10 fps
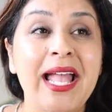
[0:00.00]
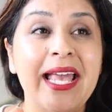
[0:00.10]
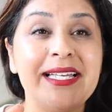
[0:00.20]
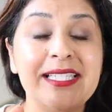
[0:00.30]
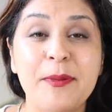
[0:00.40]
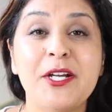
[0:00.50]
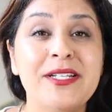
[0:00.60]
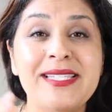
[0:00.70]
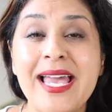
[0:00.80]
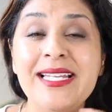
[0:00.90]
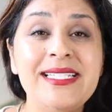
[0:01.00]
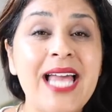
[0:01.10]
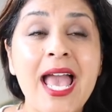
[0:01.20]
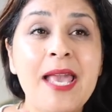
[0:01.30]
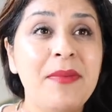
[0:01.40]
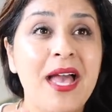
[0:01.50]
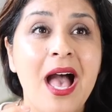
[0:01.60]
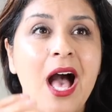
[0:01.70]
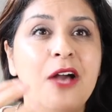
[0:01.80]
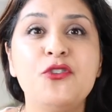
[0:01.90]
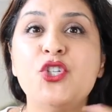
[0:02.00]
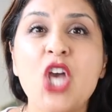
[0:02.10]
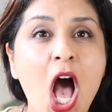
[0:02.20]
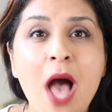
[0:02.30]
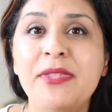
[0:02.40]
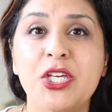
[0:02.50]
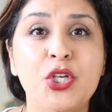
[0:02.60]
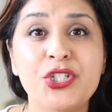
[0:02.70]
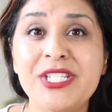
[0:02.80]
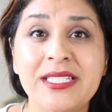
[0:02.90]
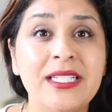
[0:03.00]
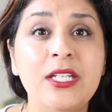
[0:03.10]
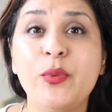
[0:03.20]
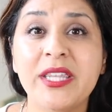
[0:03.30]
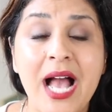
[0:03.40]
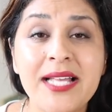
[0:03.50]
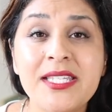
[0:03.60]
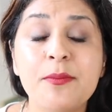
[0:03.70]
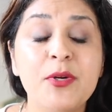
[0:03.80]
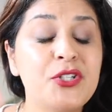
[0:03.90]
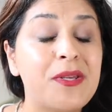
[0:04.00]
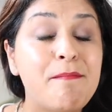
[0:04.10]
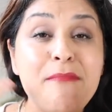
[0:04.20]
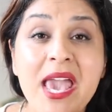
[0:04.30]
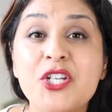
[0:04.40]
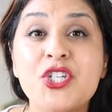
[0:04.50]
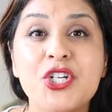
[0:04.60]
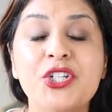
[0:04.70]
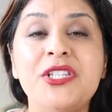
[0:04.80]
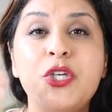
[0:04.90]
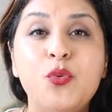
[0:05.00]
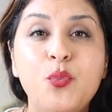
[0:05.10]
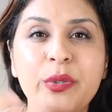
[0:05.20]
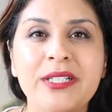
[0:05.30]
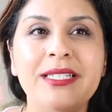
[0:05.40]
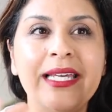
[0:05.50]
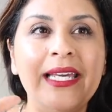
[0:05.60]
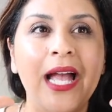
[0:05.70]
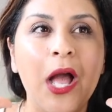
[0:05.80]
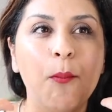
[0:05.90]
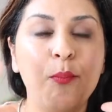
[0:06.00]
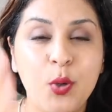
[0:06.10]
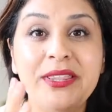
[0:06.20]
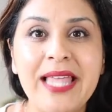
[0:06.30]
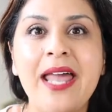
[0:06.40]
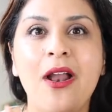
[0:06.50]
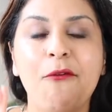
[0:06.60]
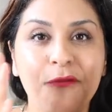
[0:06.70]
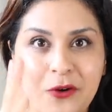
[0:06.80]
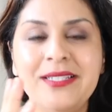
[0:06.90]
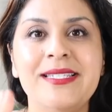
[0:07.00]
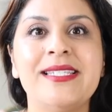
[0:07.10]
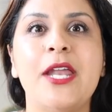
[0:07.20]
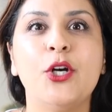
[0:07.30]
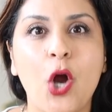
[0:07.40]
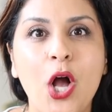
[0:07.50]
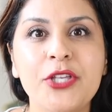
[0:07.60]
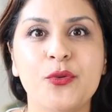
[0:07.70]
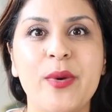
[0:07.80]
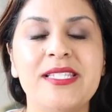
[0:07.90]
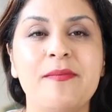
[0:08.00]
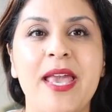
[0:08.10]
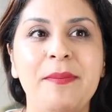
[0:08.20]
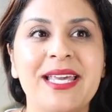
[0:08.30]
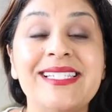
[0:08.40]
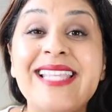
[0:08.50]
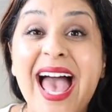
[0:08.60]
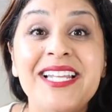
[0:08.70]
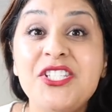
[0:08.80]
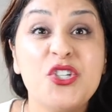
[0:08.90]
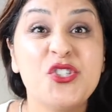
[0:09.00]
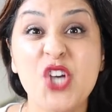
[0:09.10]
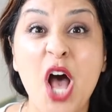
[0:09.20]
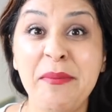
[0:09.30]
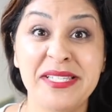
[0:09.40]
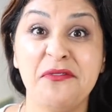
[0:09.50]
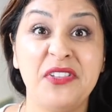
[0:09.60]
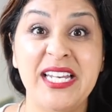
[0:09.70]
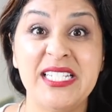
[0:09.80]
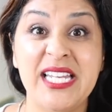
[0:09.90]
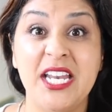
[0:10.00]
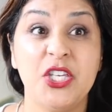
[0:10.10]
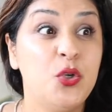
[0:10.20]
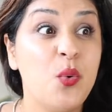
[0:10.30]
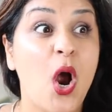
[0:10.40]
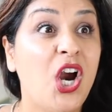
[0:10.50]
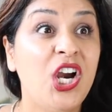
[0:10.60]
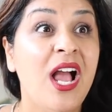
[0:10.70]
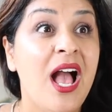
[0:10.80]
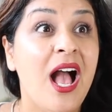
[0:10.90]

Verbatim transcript: experience, any type of job that you're dealing with customers, make sure that you really put that front and center on your resume, because that is your job as a flight attendant. You are